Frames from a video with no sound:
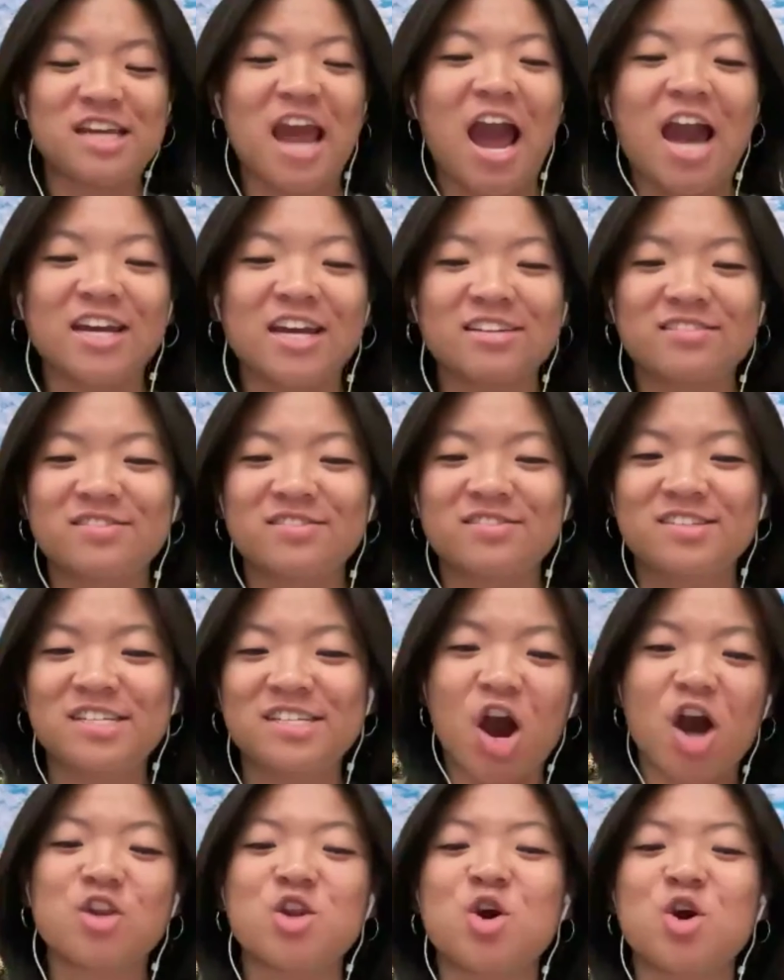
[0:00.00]
I did
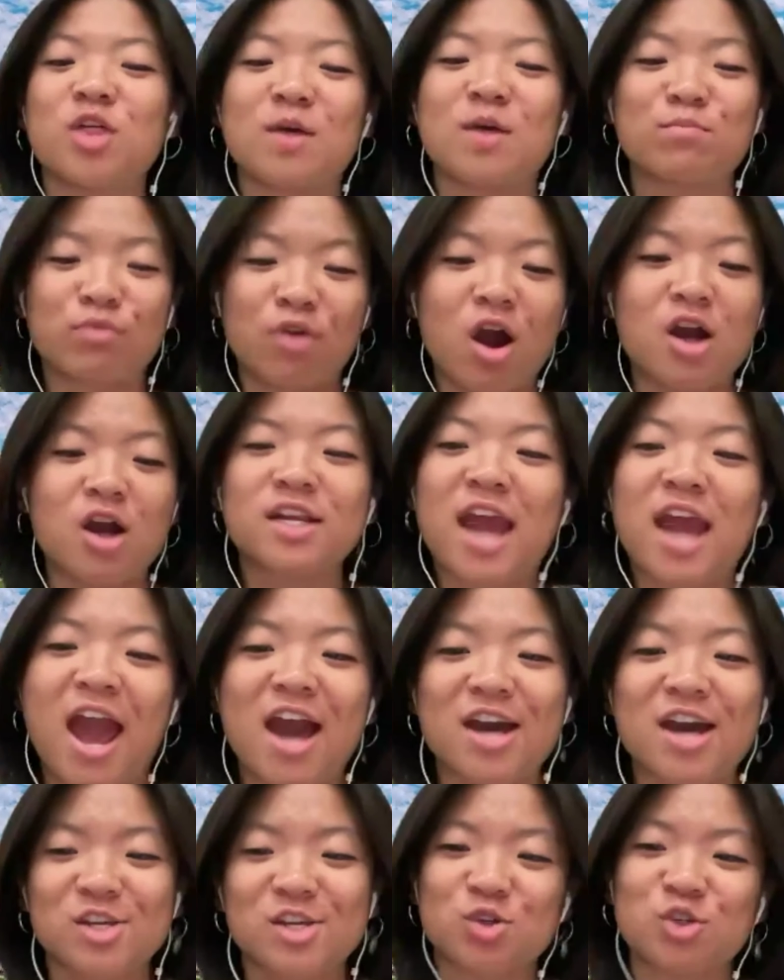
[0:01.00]
not know that
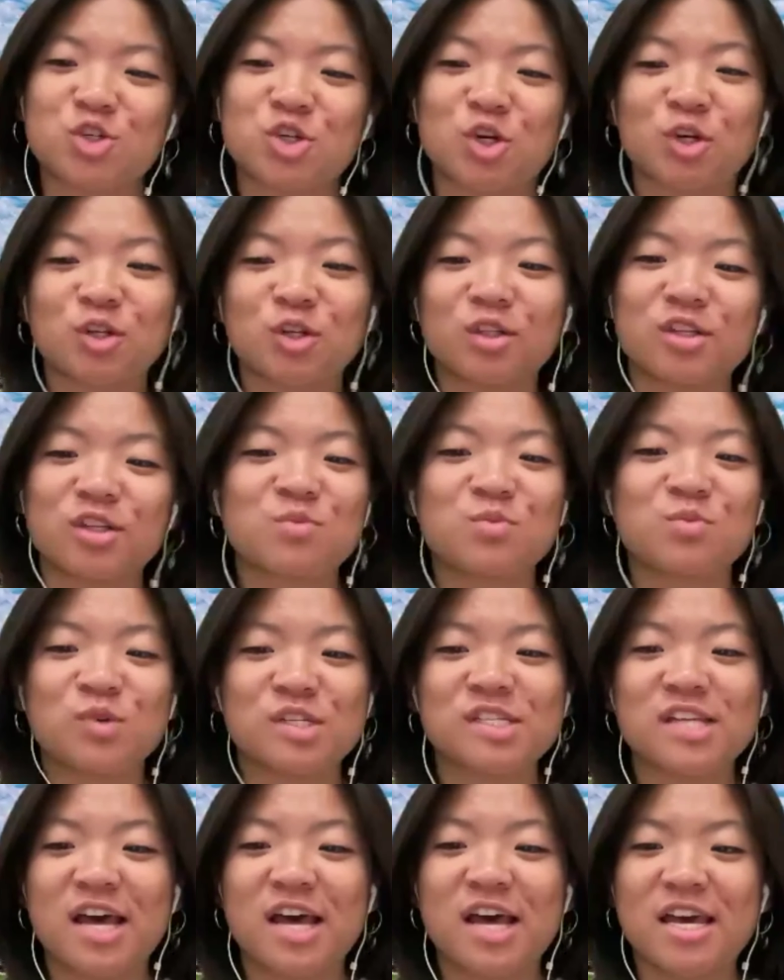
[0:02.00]
broadcast or journalism
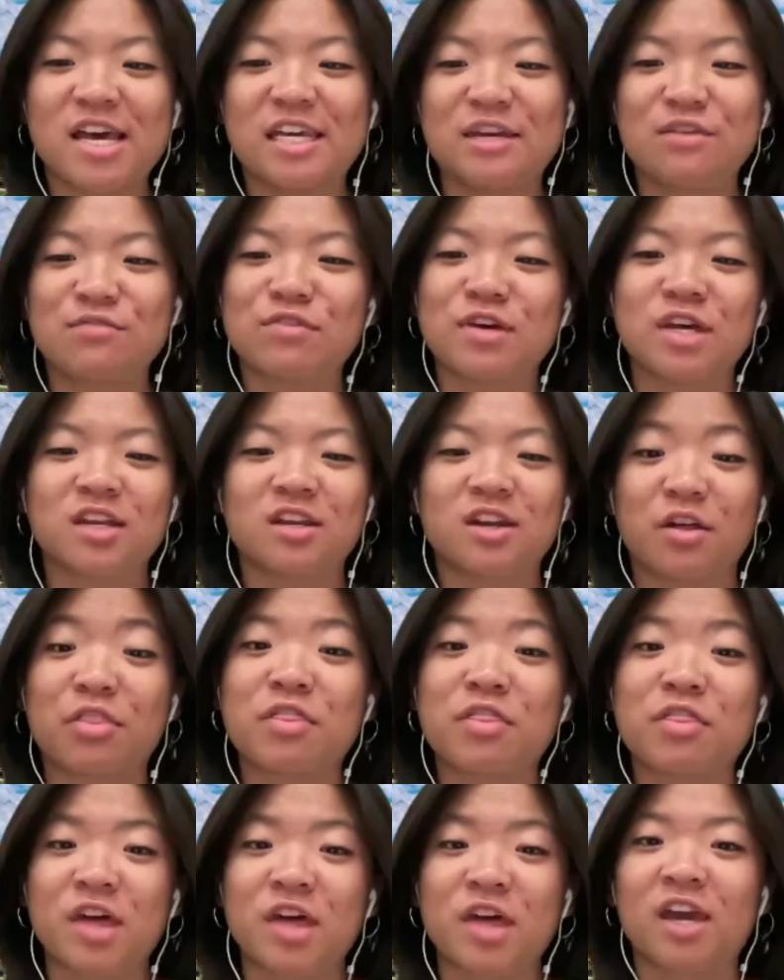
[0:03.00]
was like even a
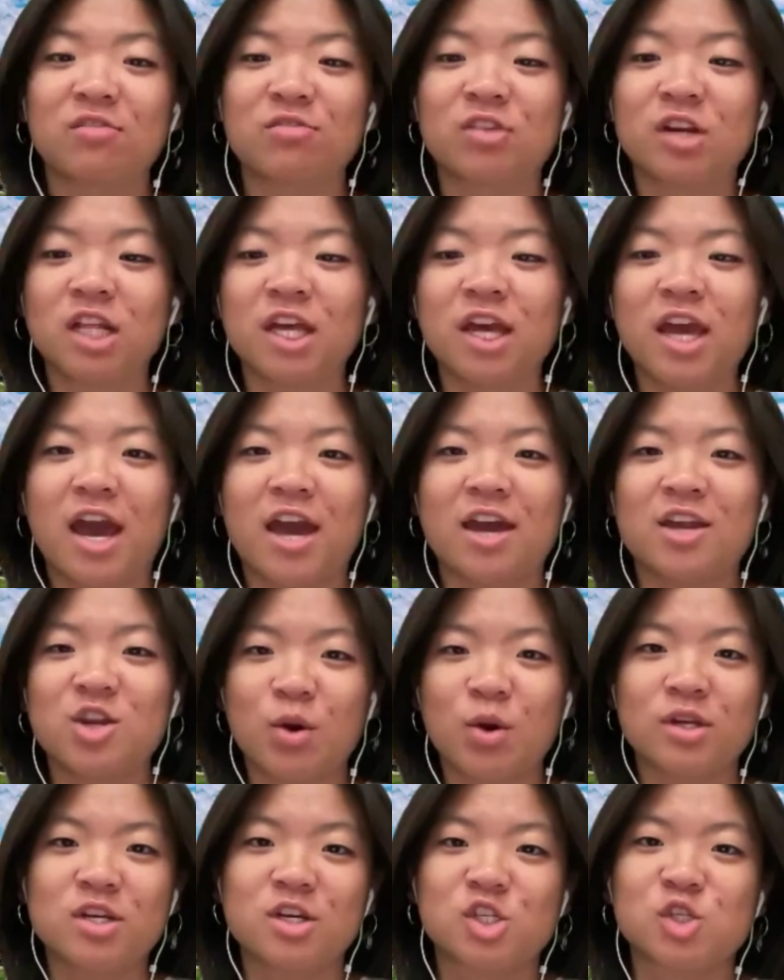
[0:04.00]
thing, really. I had
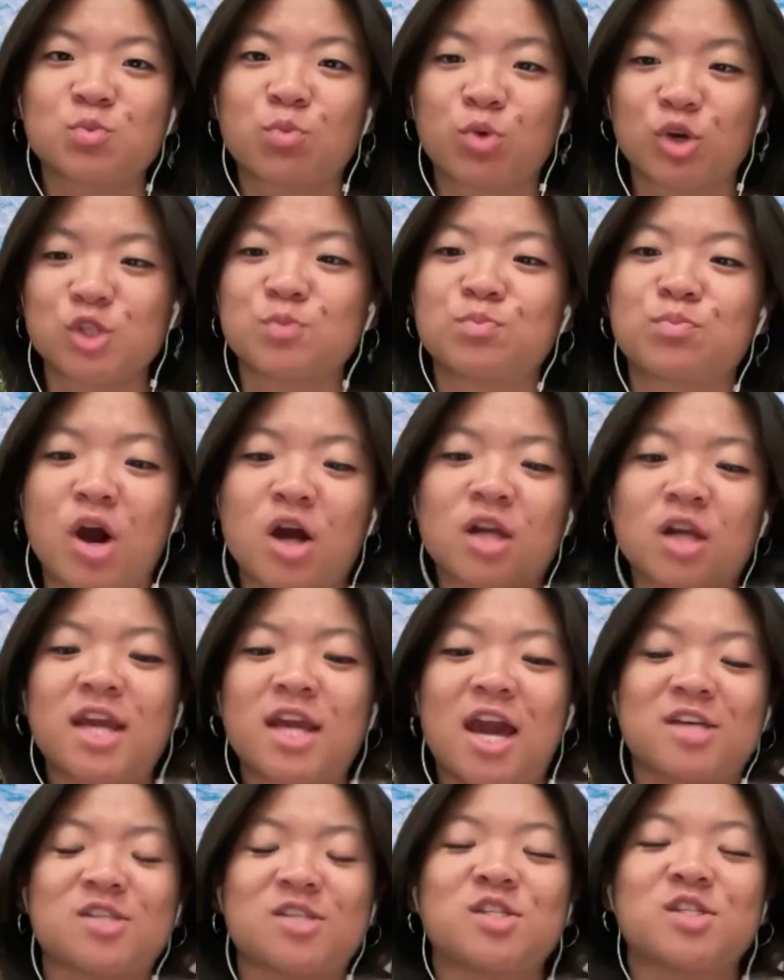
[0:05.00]
no idea sports
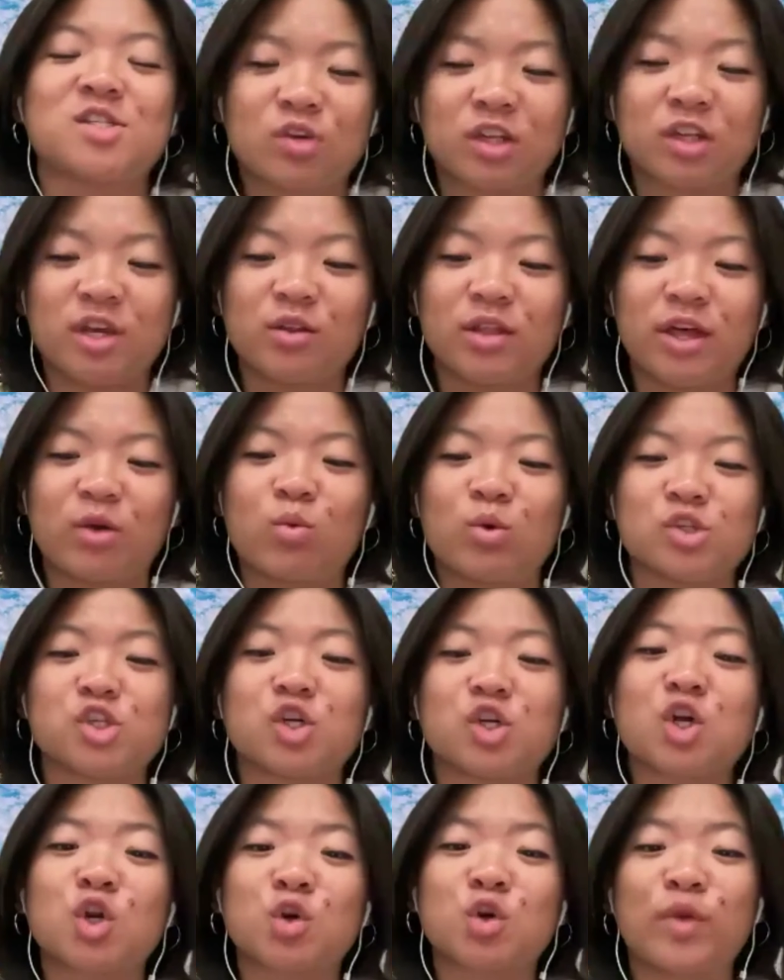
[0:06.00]
broadcasting really like was
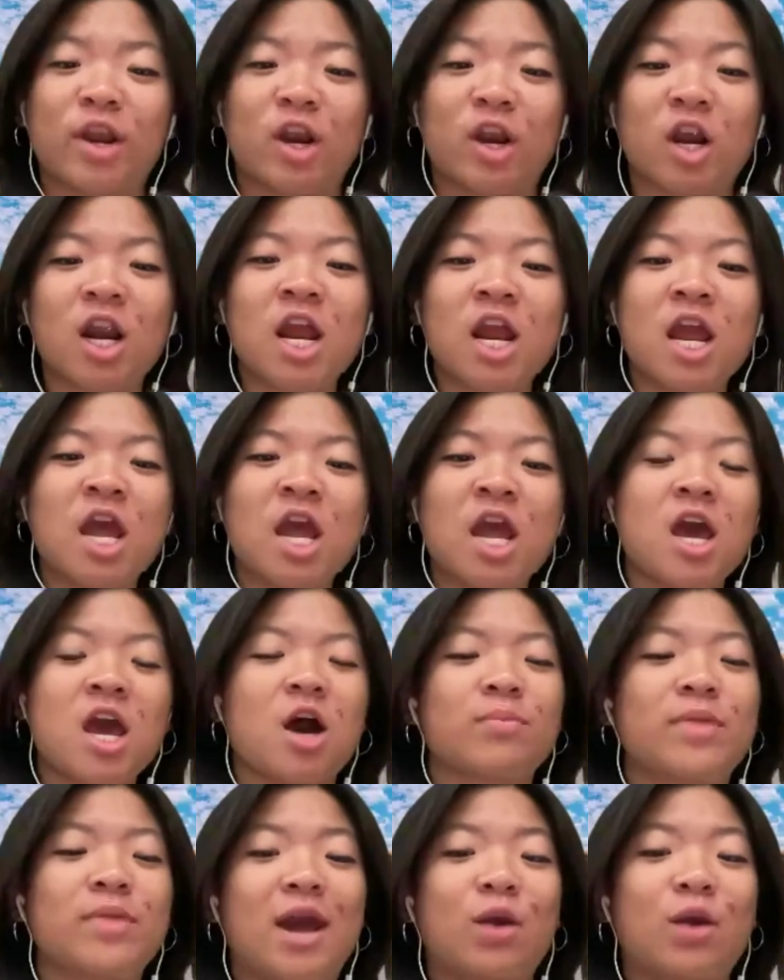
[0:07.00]
a career
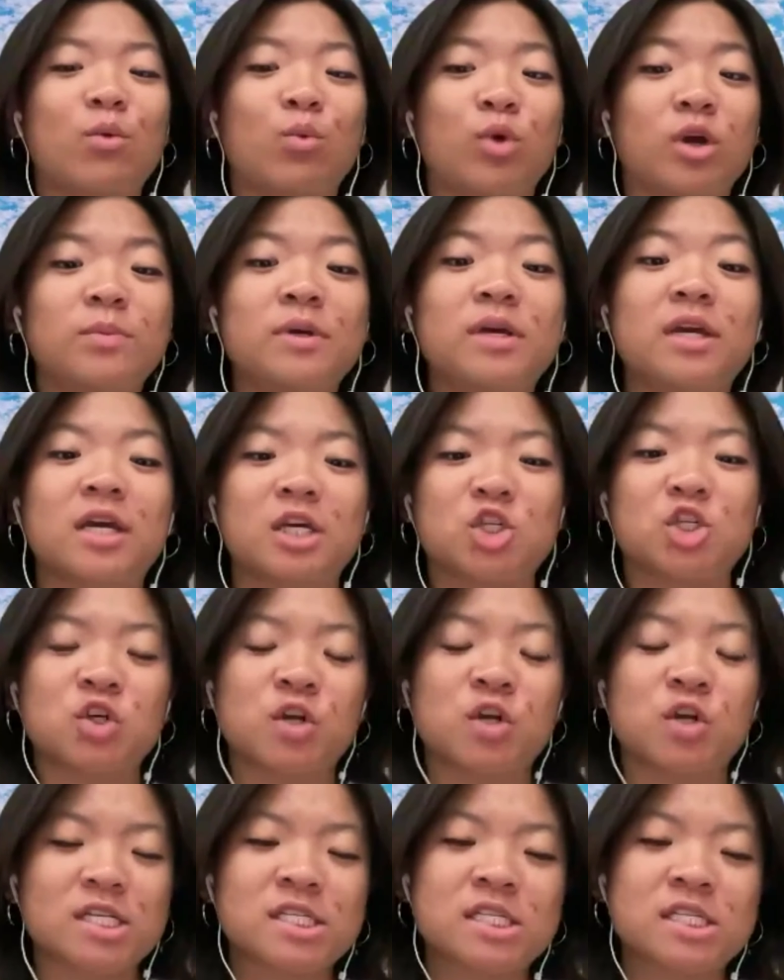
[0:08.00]
that I would be
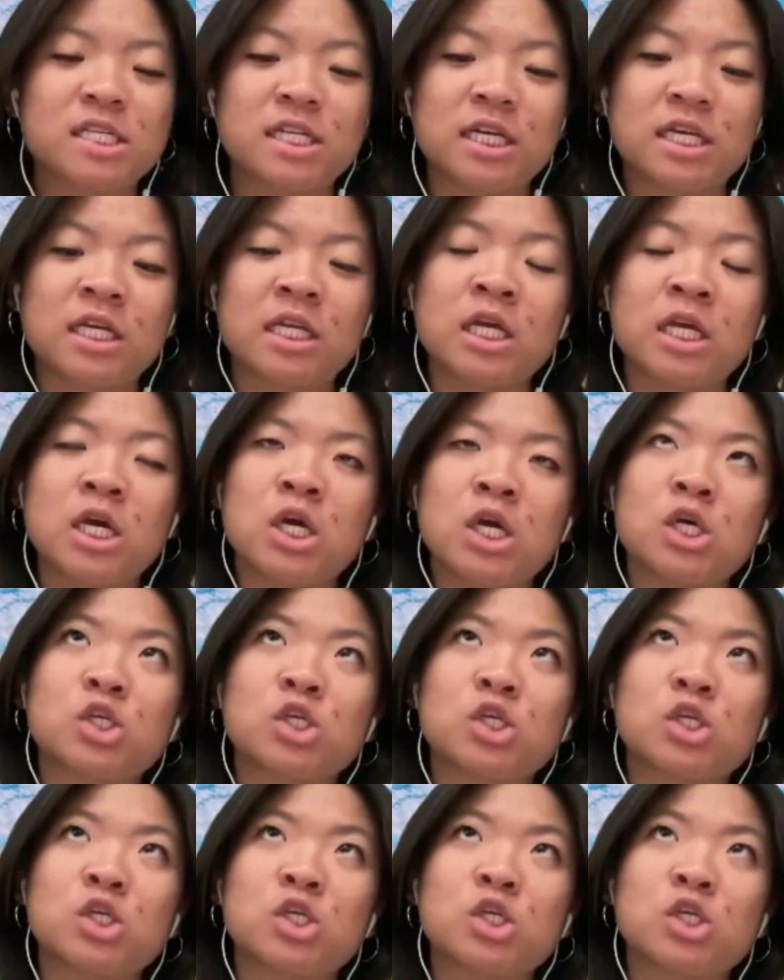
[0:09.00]
interested in.